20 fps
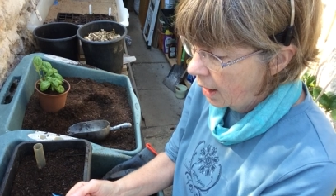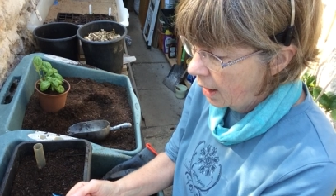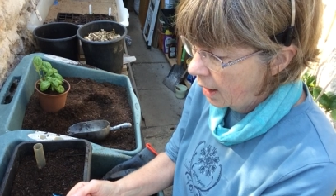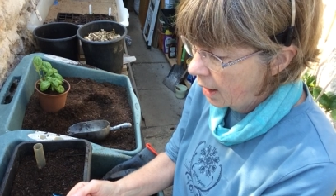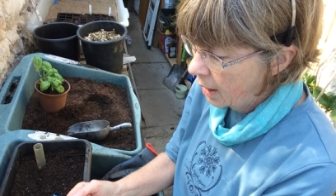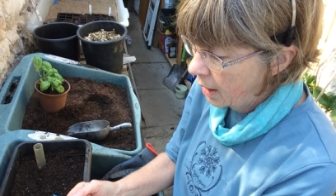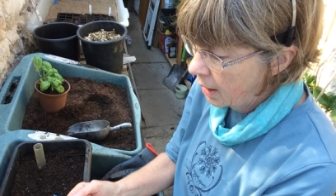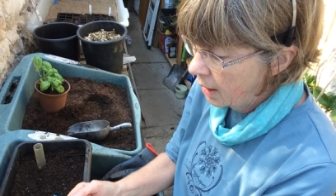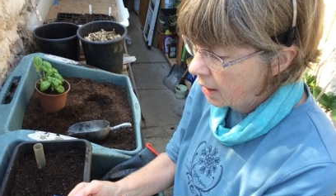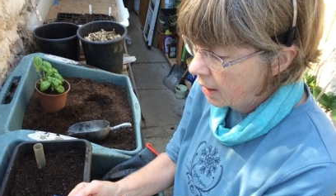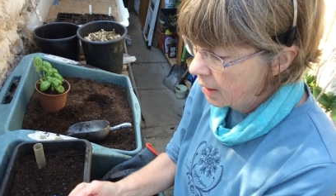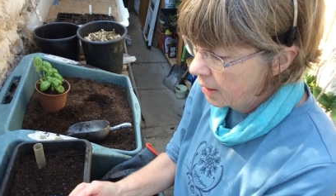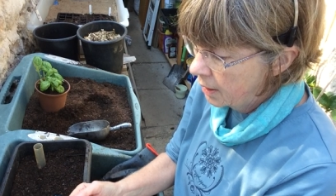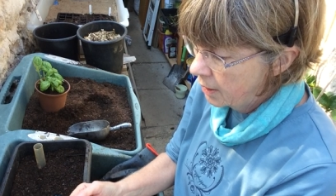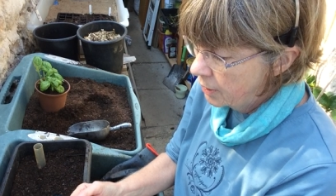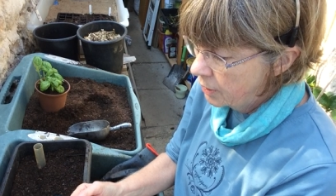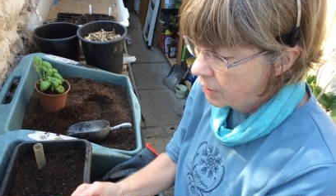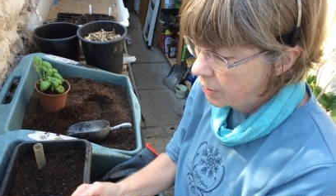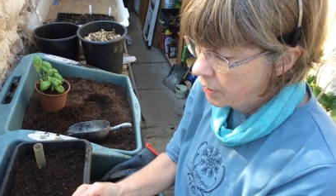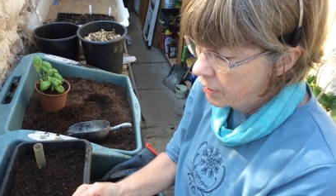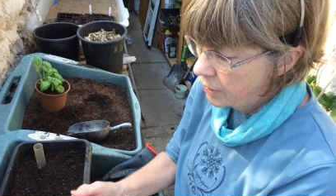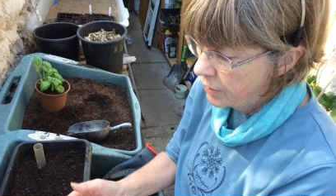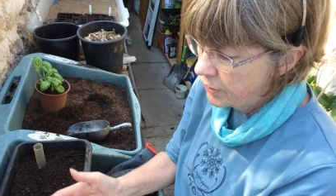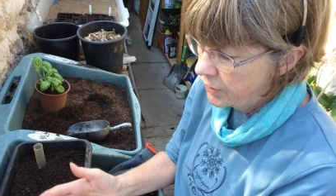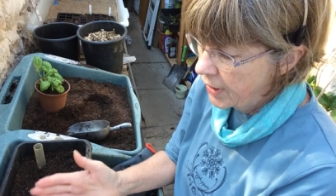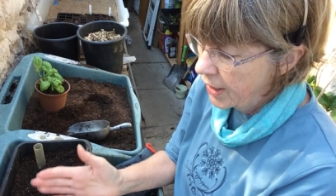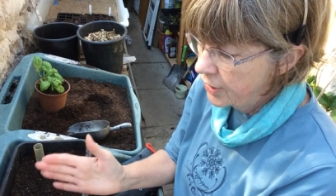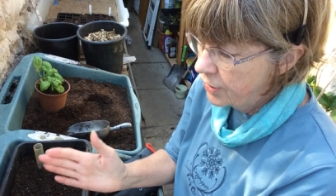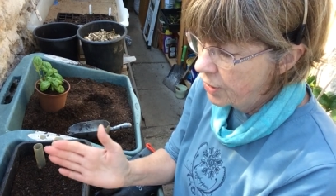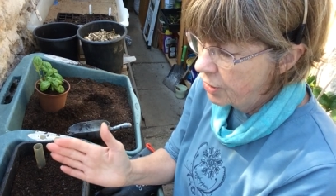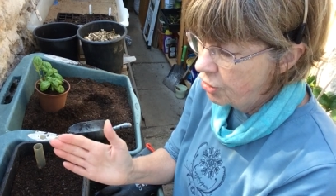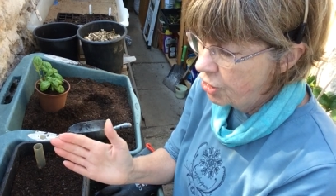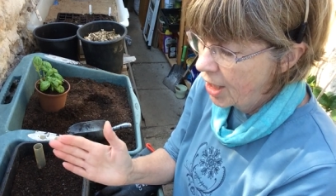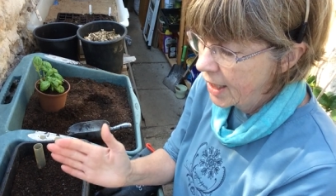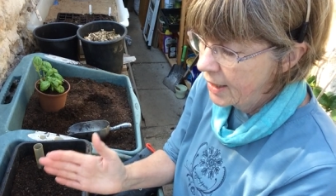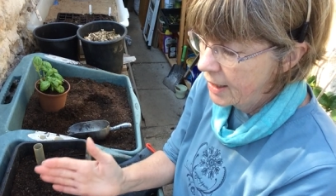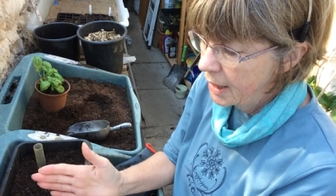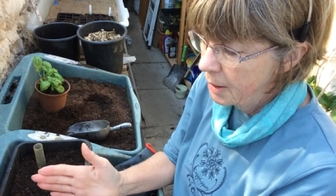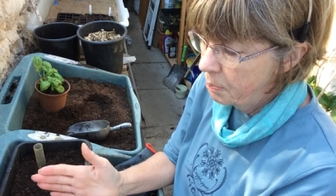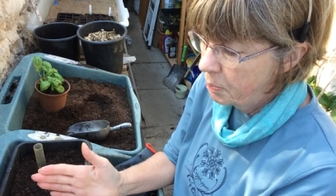it says
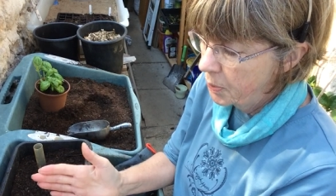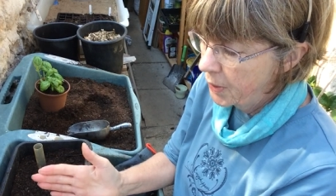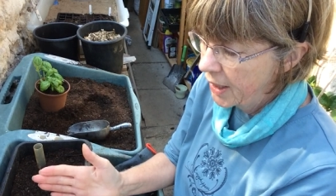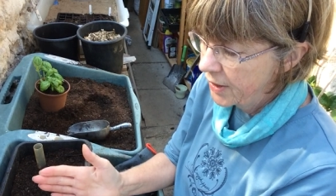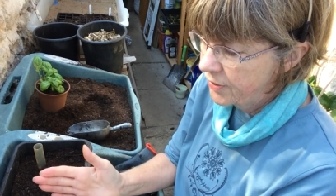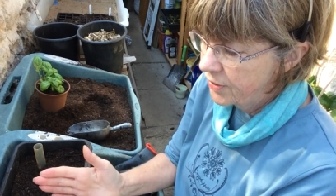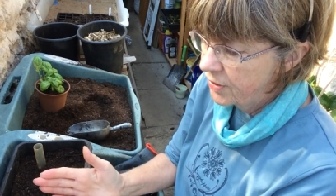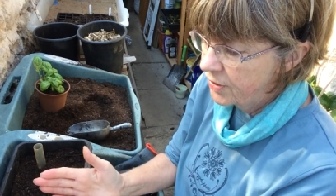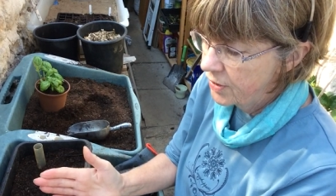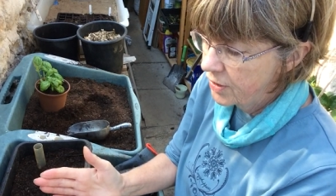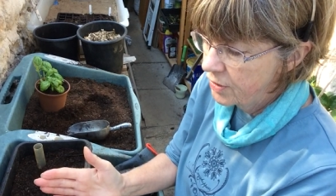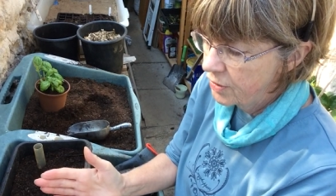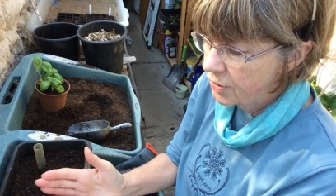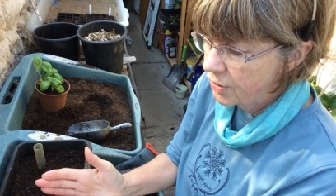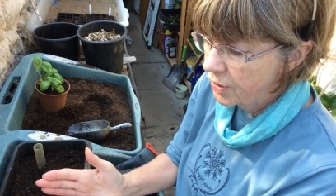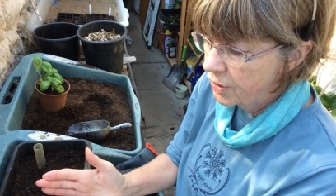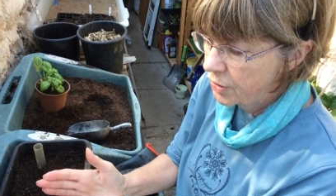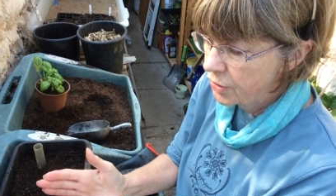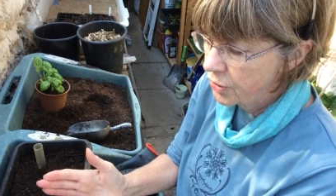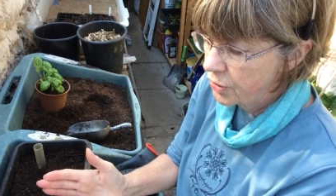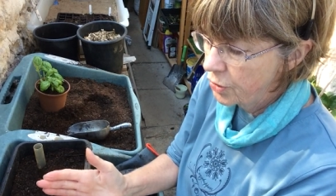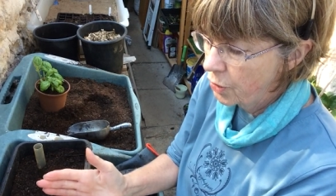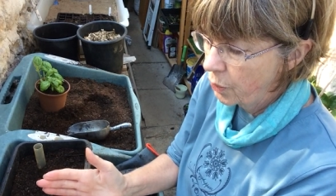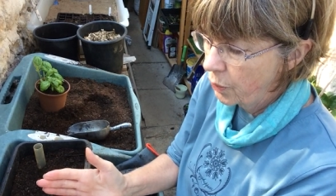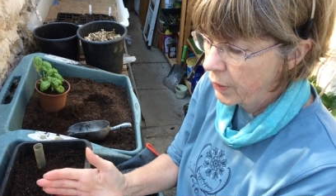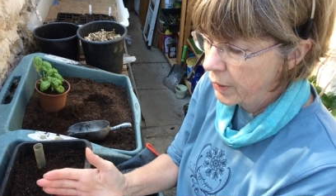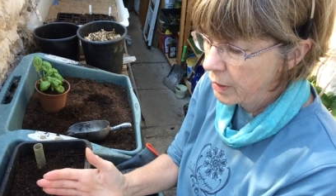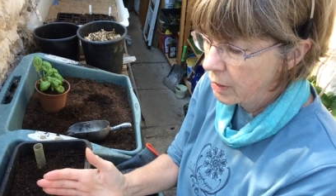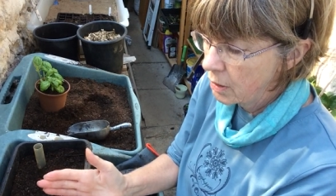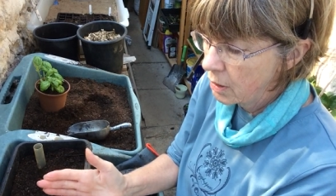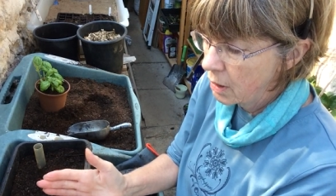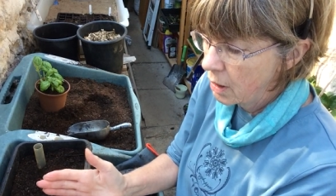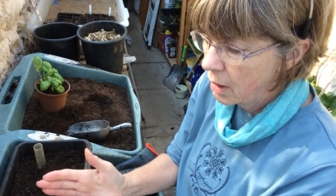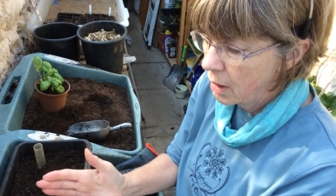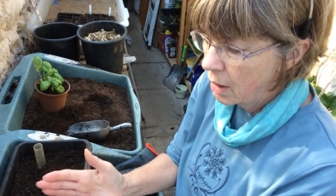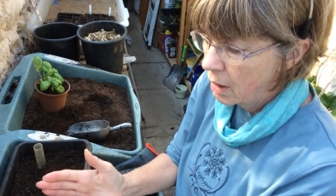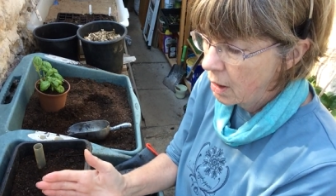gently press it into the soil,